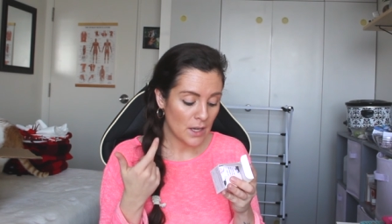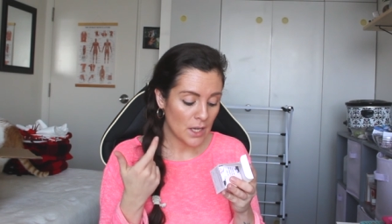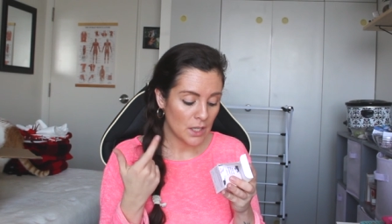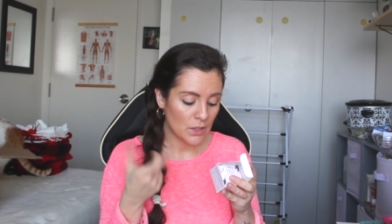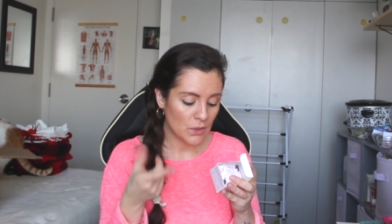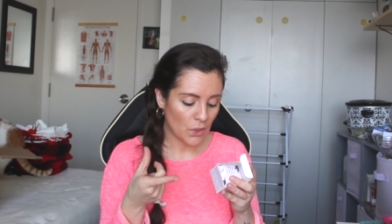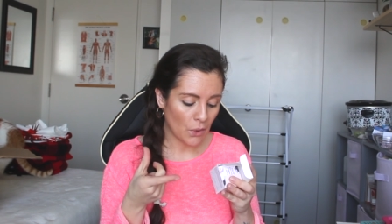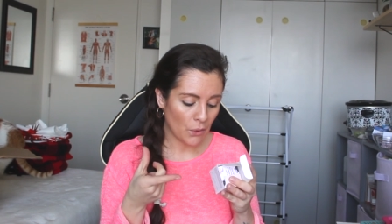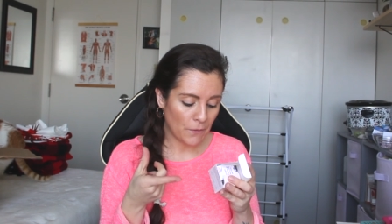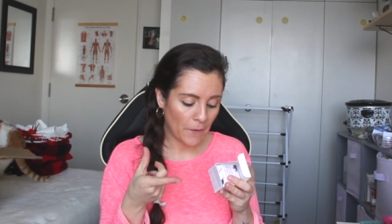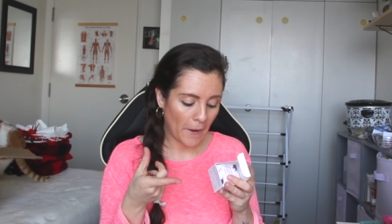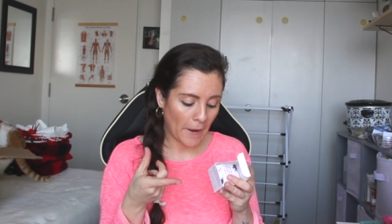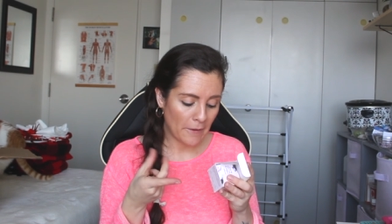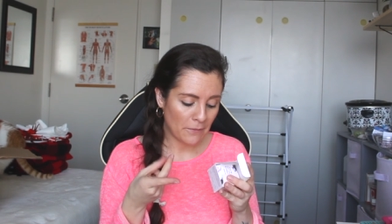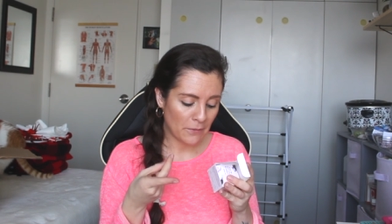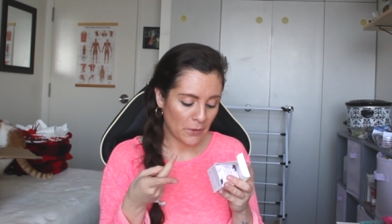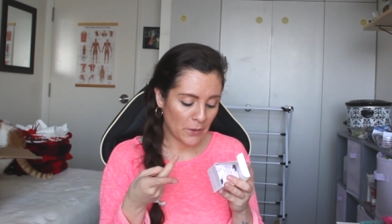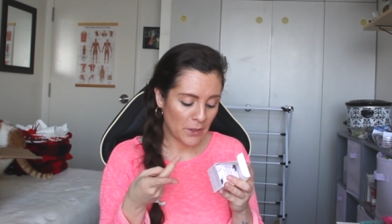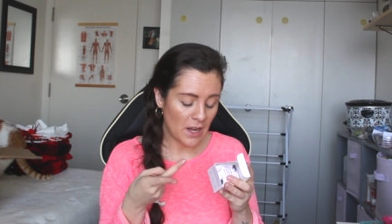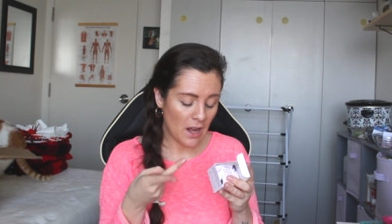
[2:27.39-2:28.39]

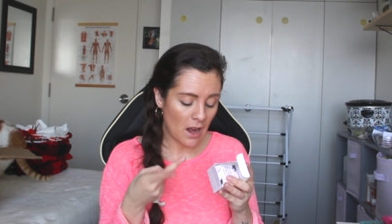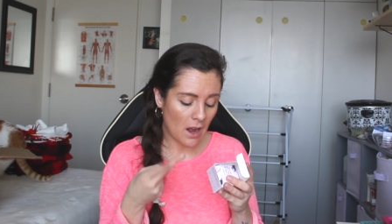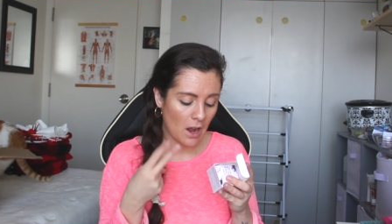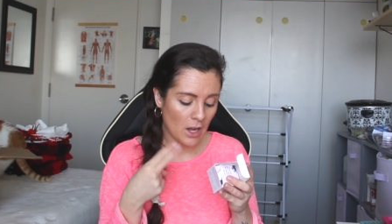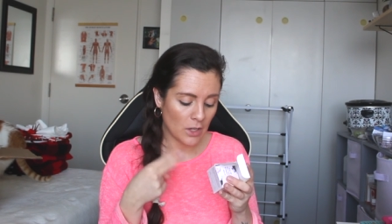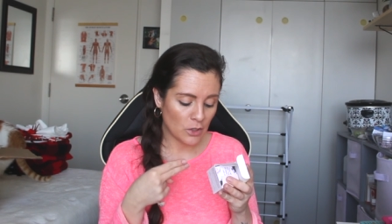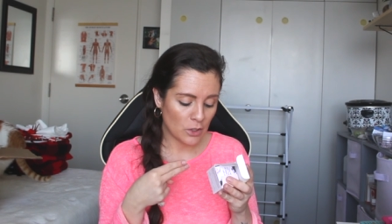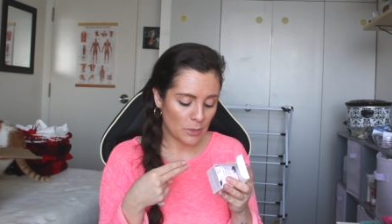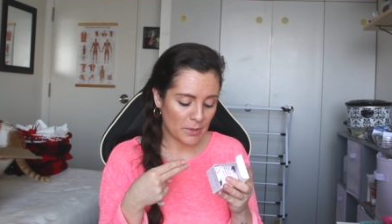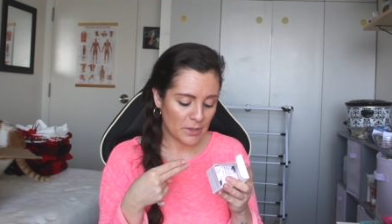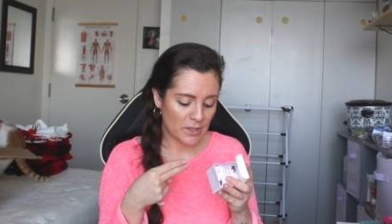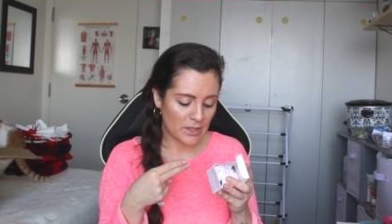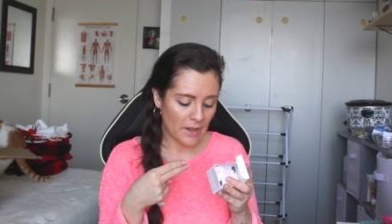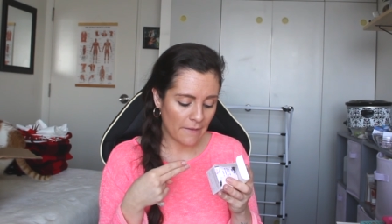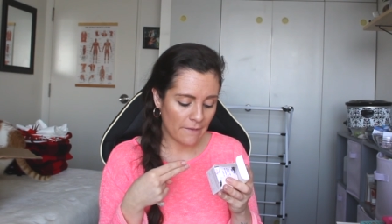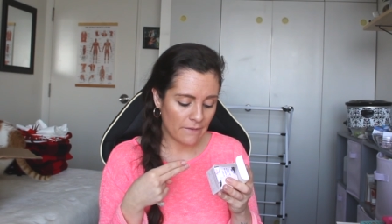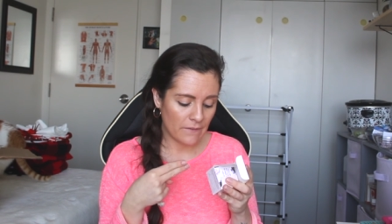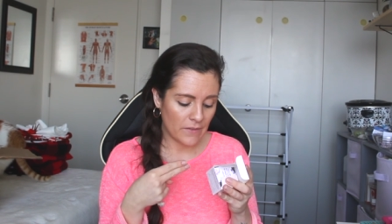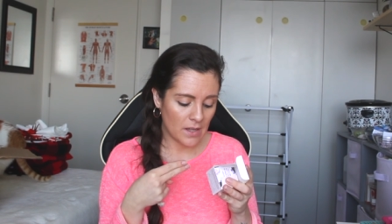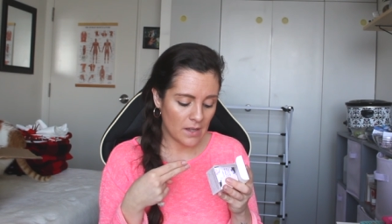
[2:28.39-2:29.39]
sulfate-free, 100%
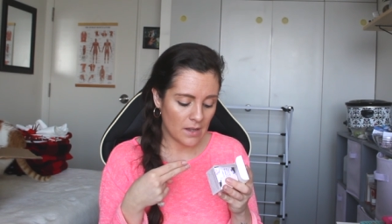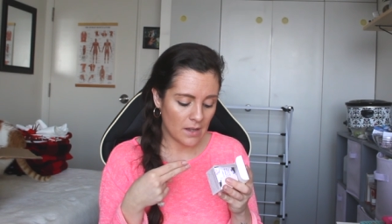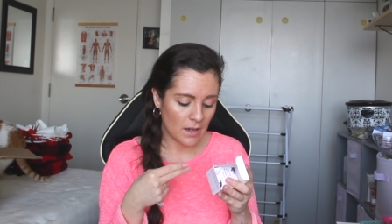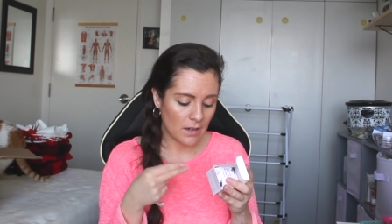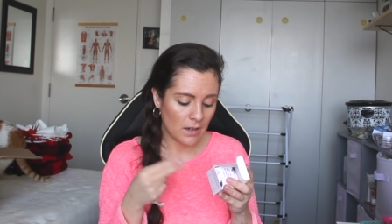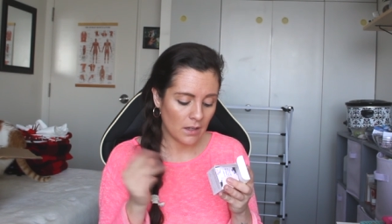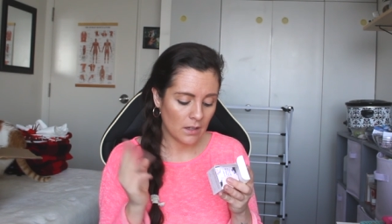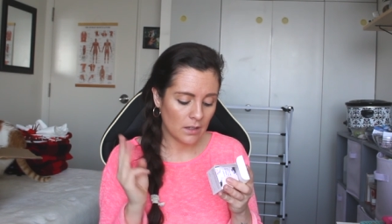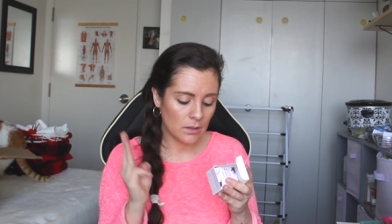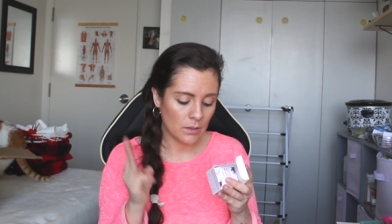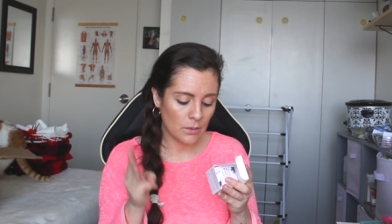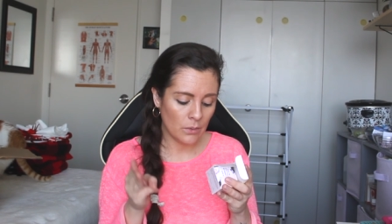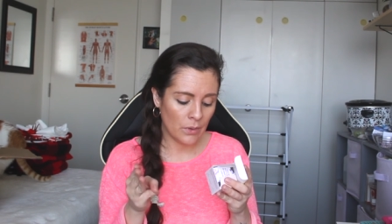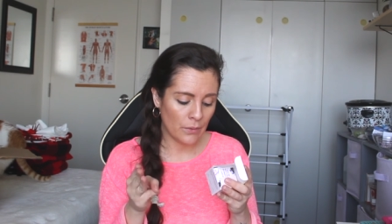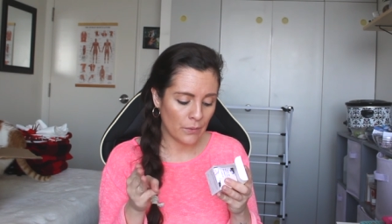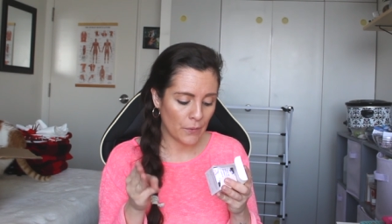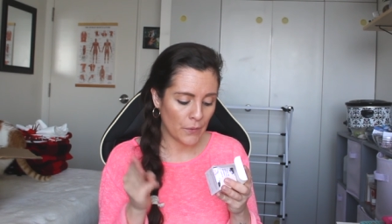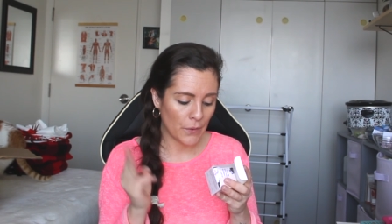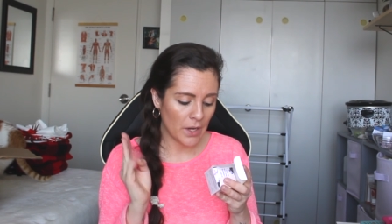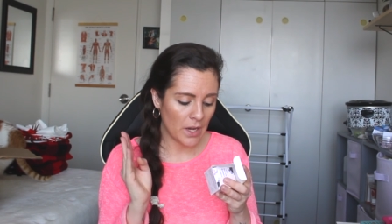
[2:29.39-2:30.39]
vegan,
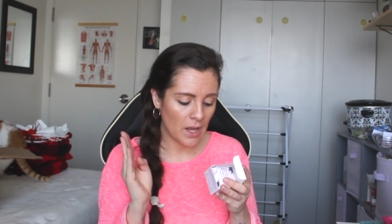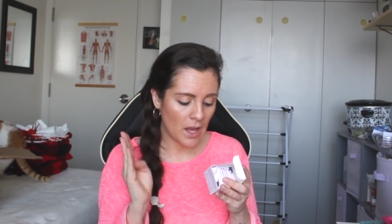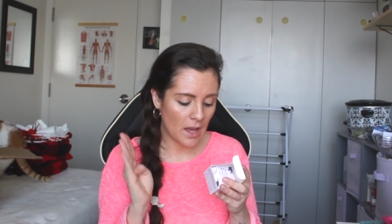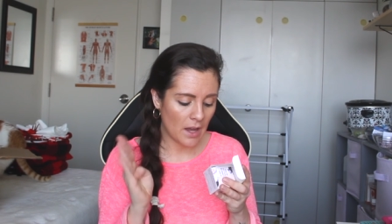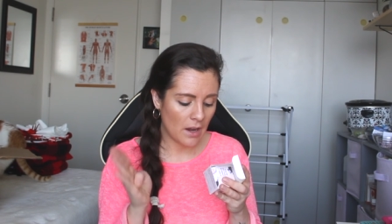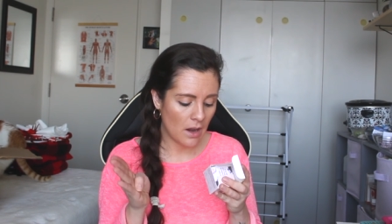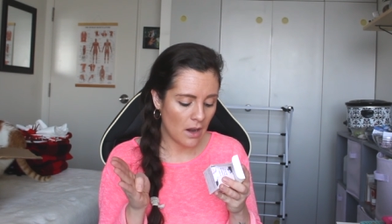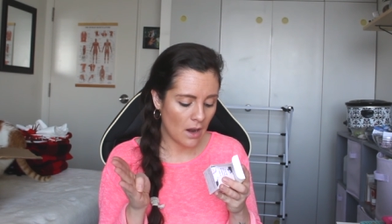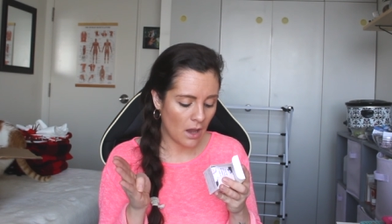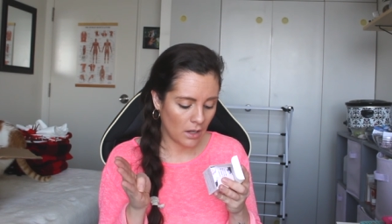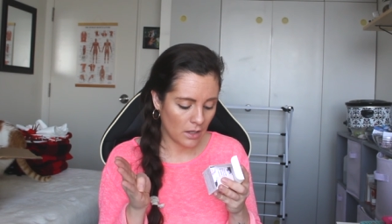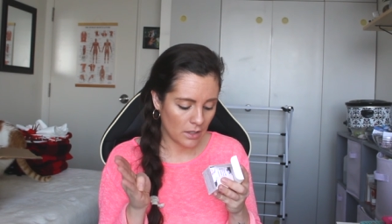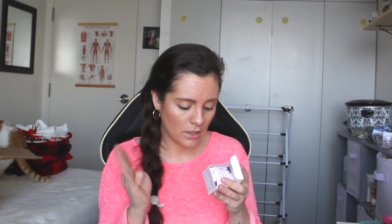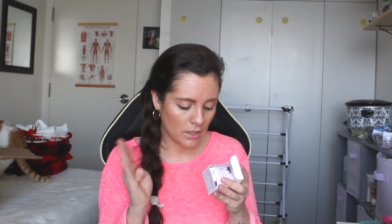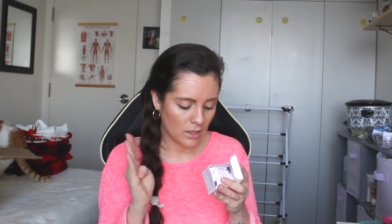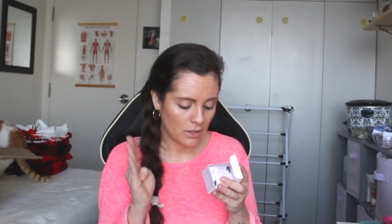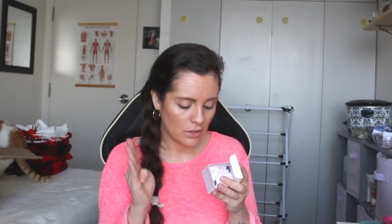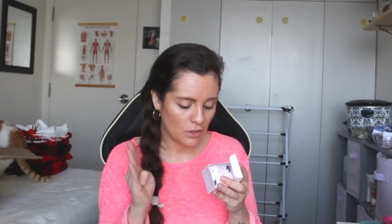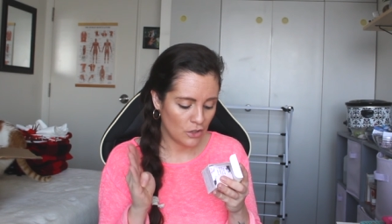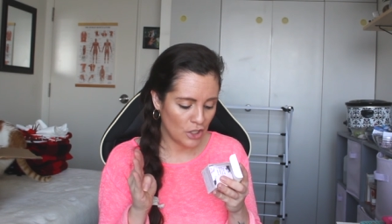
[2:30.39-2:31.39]
gluten-free, and
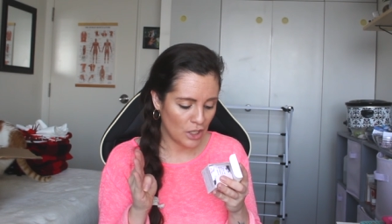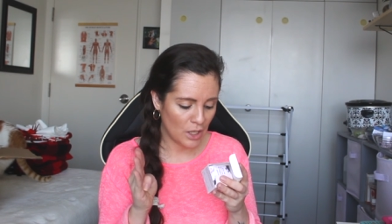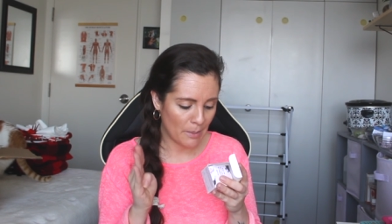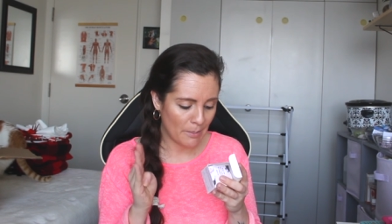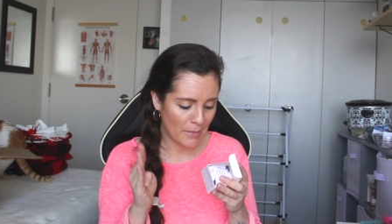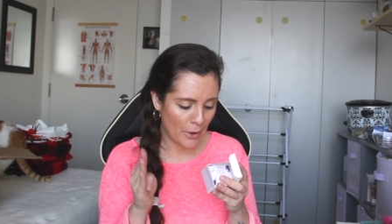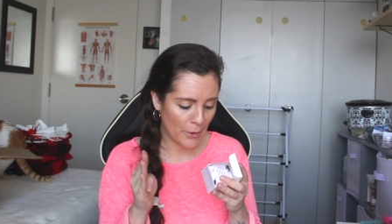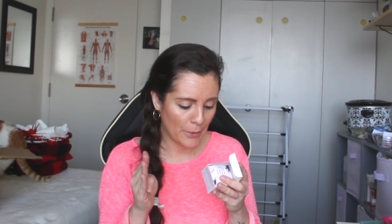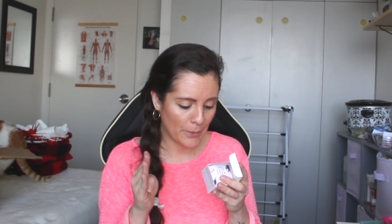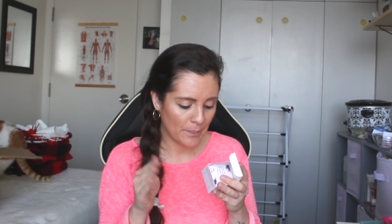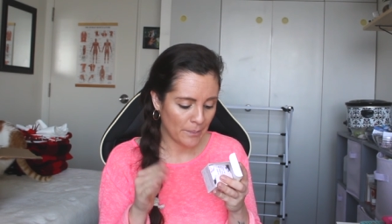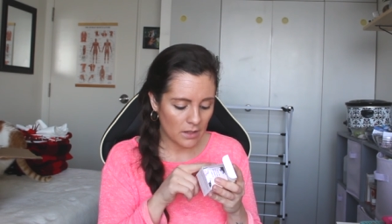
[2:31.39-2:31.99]
non-GMO.